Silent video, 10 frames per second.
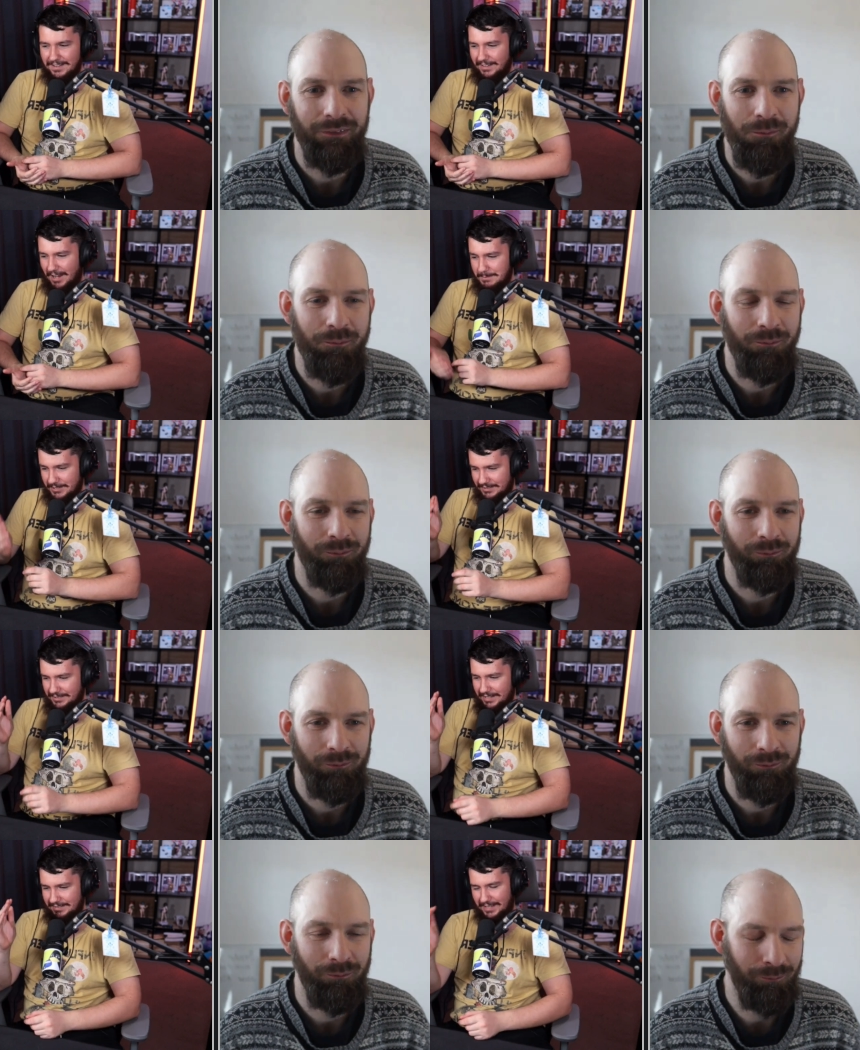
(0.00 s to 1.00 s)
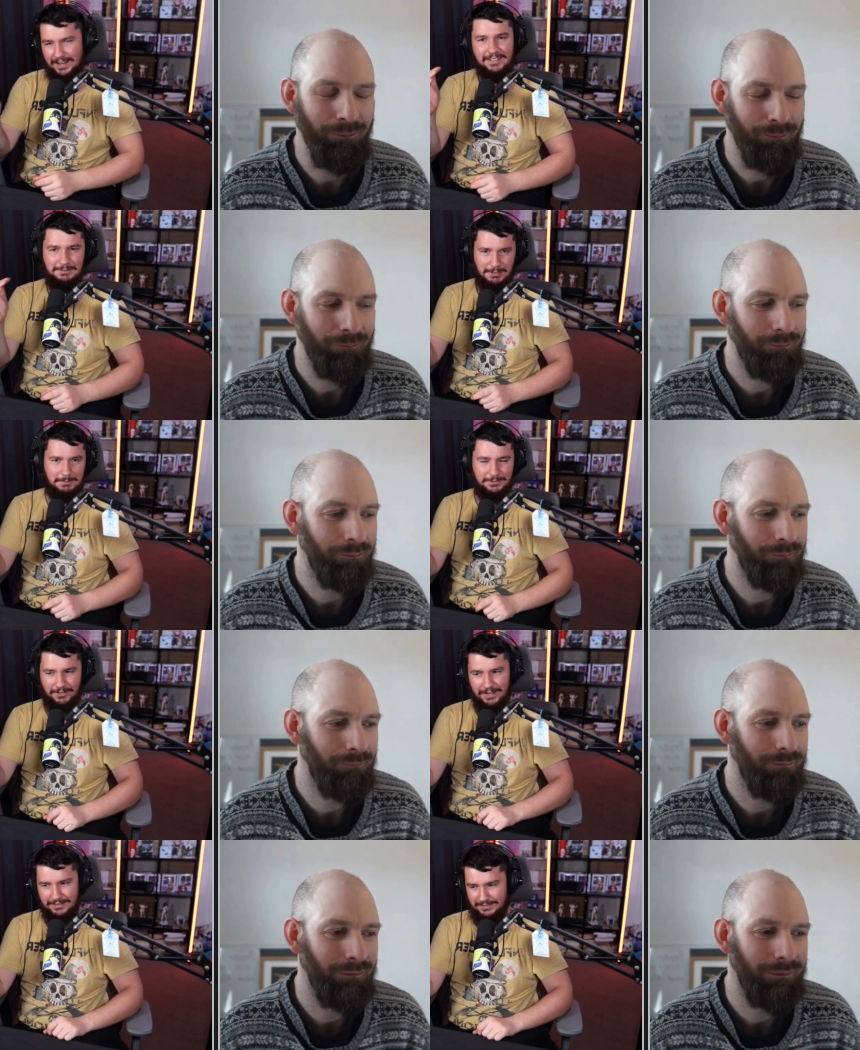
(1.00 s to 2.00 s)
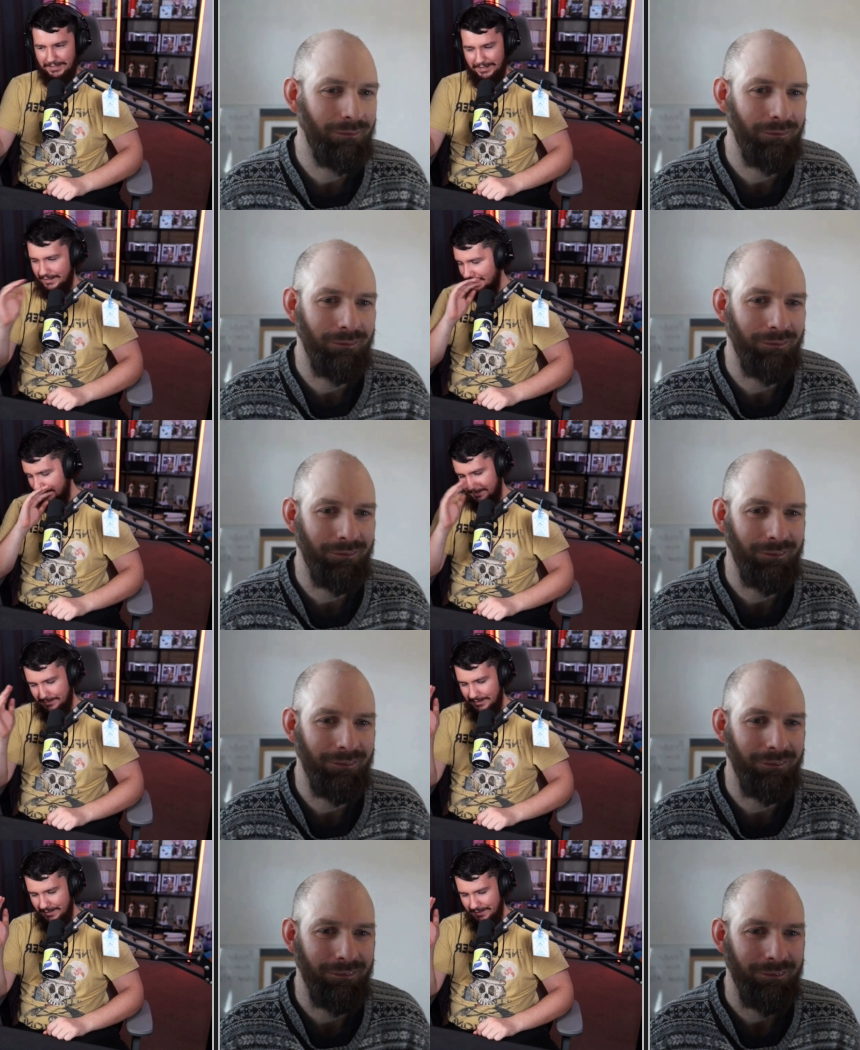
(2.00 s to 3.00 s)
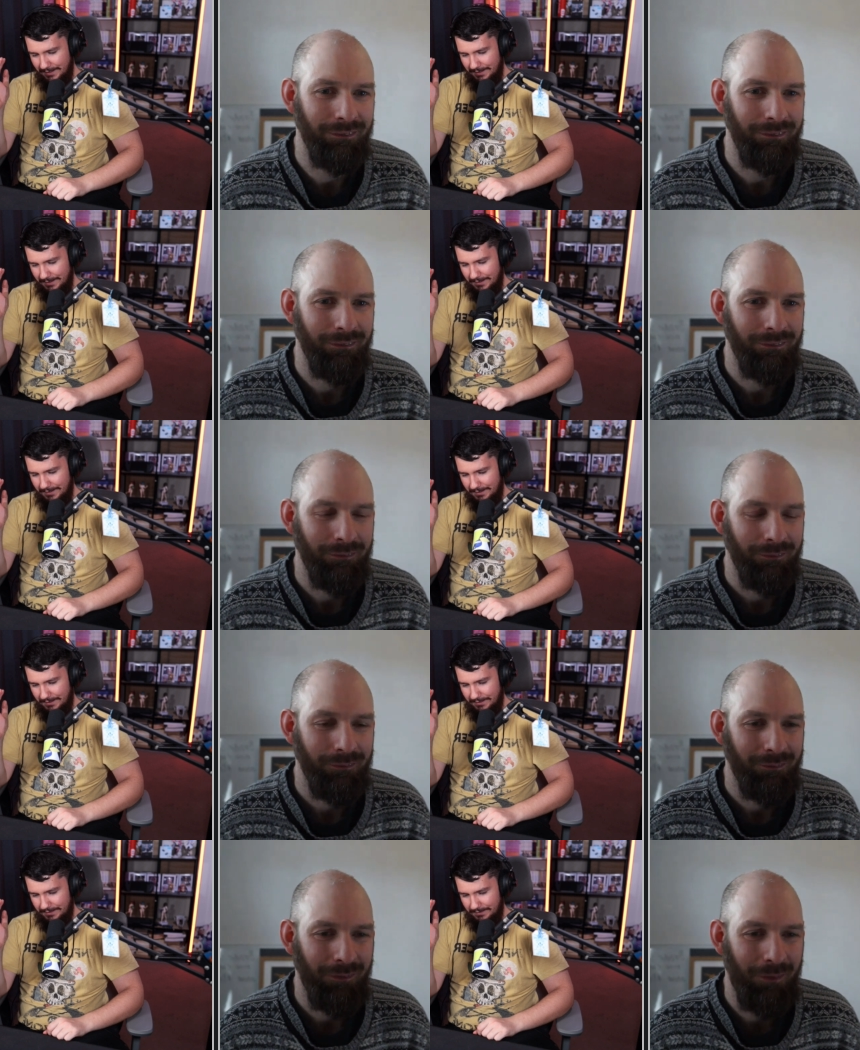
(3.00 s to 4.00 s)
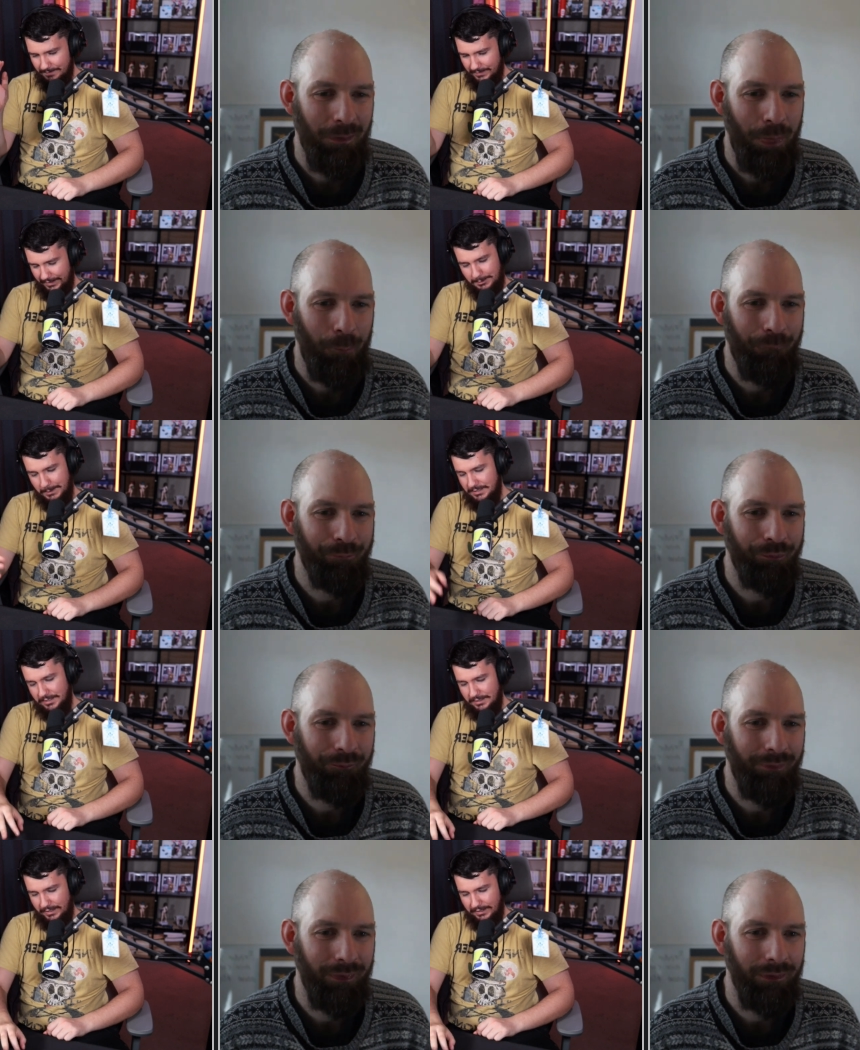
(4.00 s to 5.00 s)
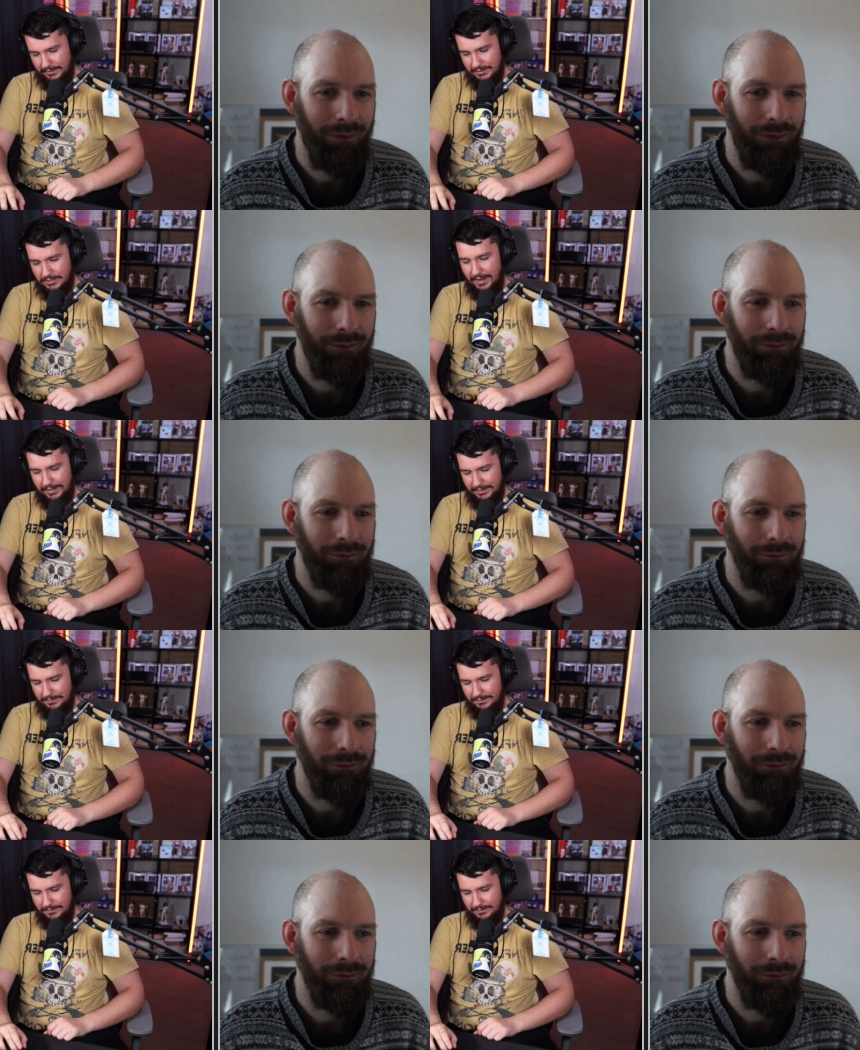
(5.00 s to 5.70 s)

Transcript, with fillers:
Speaker 1: Like, I'm going to say exactly what I'm trying to say, and like, especially in, in like the tiling